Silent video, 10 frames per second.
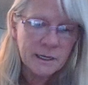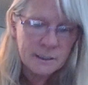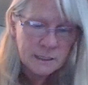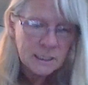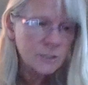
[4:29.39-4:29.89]

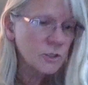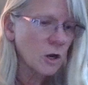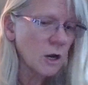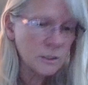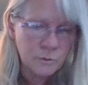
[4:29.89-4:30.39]
I
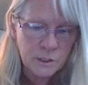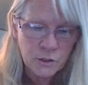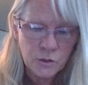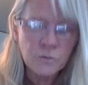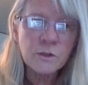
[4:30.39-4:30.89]
talked
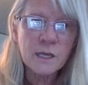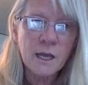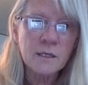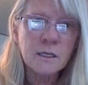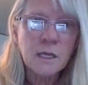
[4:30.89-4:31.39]
with you
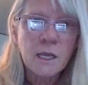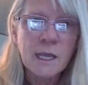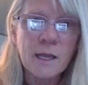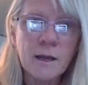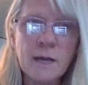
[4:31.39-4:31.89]
that
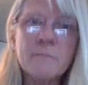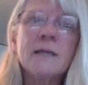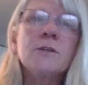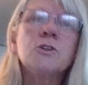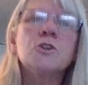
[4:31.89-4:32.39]
I
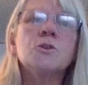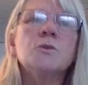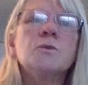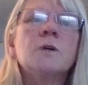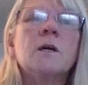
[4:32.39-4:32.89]
might
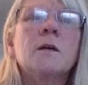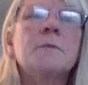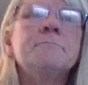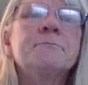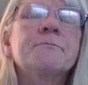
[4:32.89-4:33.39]
do
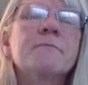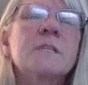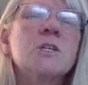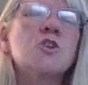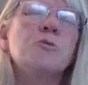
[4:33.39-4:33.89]

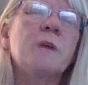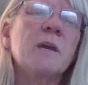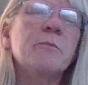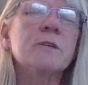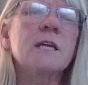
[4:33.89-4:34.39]
tissue
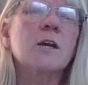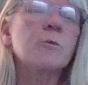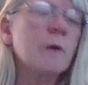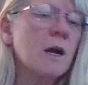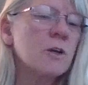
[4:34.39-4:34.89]
paper
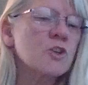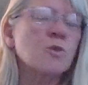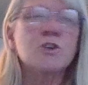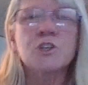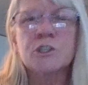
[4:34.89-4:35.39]

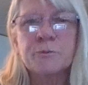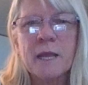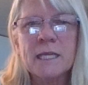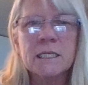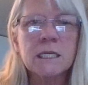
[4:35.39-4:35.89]
decoupage or just
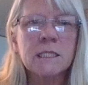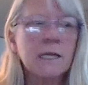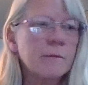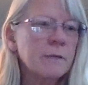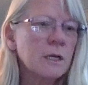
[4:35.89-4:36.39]
painting
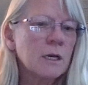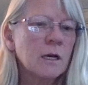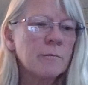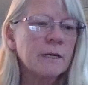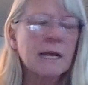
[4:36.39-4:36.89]
them,
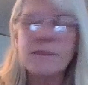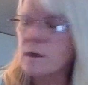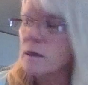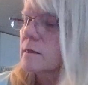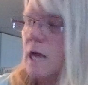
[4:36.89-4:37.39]
but I
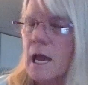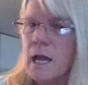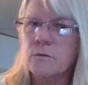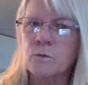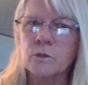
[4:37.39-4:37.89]
think
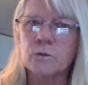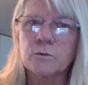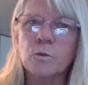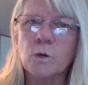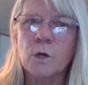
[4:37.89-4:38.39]
that will
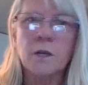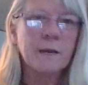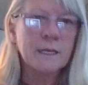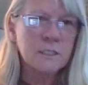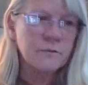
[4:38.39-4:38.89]
work
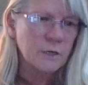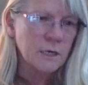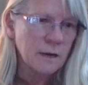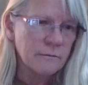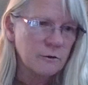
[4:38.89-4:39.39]
best for
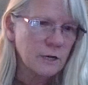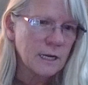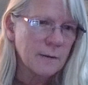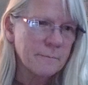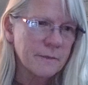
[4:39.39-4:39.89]

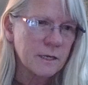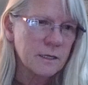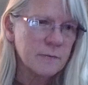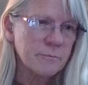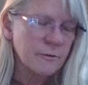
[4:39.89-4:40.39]
covering up
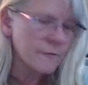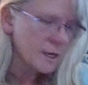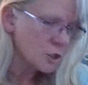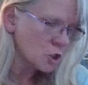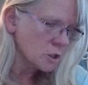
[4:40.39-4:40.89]
the
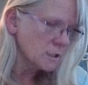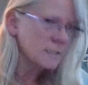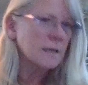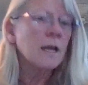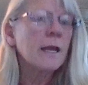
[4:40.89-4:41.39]

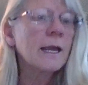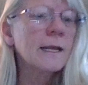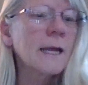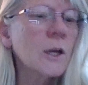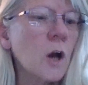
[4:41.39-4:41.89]
imperfections.
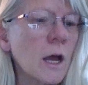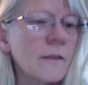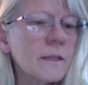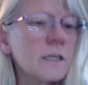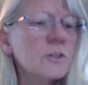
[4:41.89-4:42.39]
And I
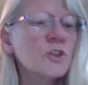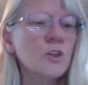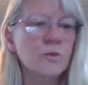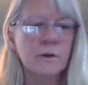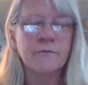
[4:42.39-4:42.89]
got
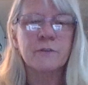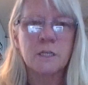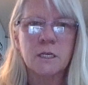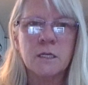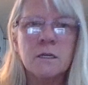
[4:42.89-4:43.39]
these
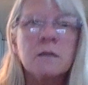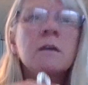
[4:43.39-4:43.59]
thrifting.